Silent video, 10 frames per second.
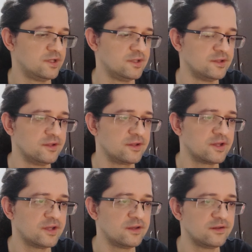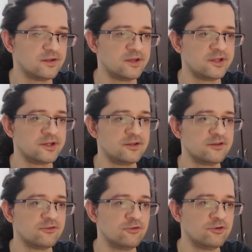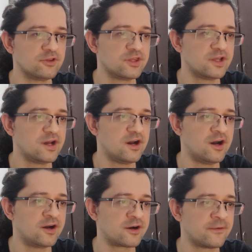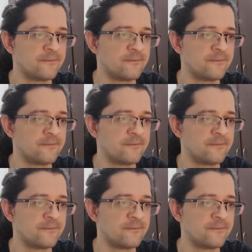In this case, it is .r.